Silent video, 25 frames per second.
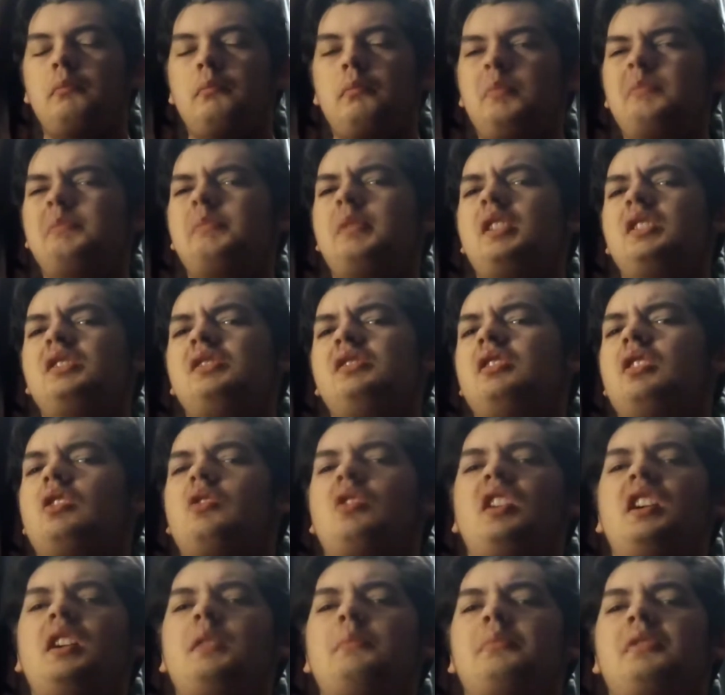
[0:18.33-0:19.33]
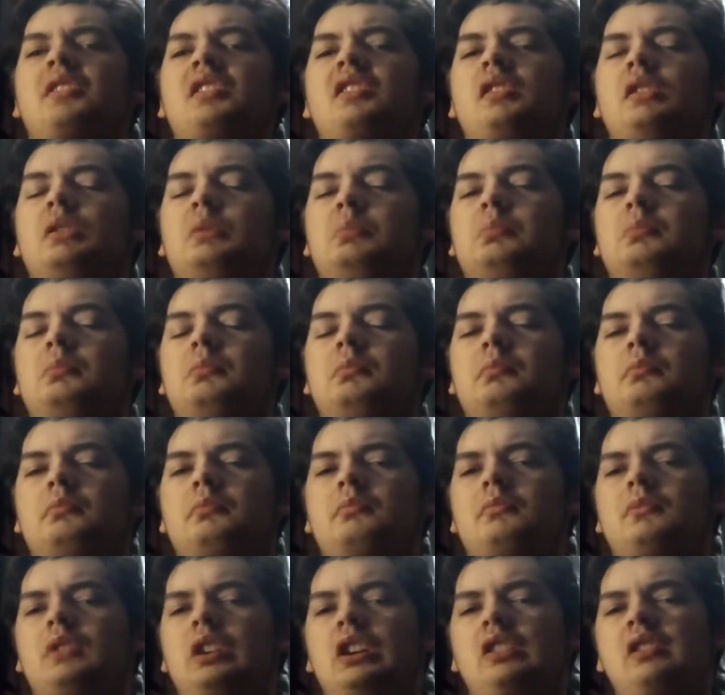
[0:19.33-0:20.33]
But, you know, I am gonna,
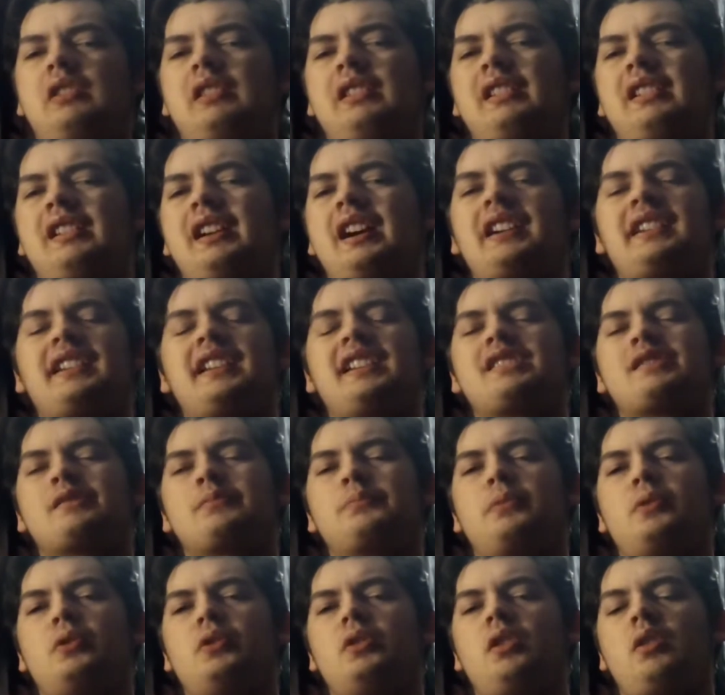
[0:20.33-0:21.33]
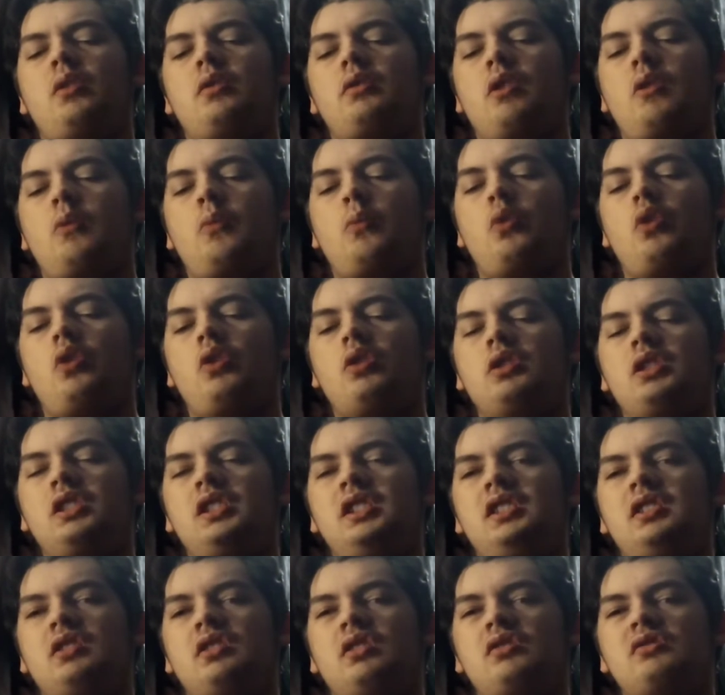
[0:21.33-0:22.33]
I guess, put a
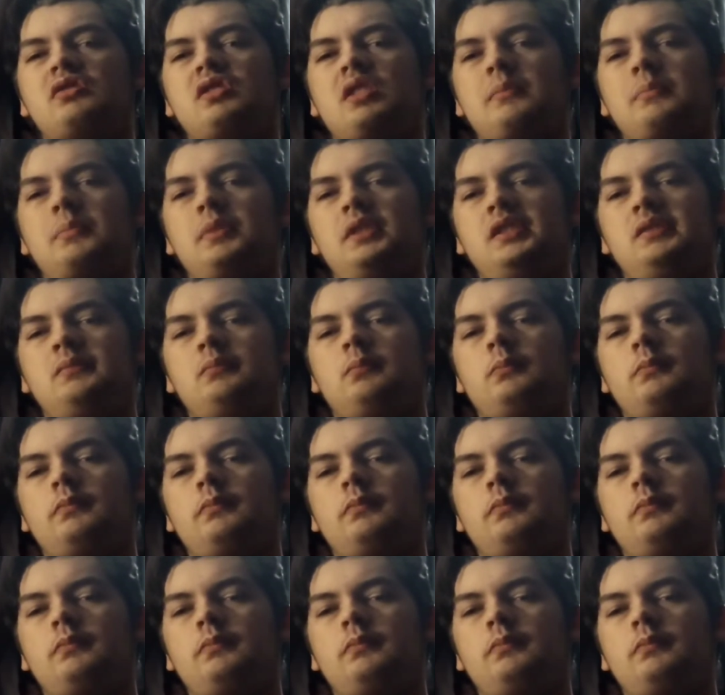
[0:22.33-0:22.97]
warning or something.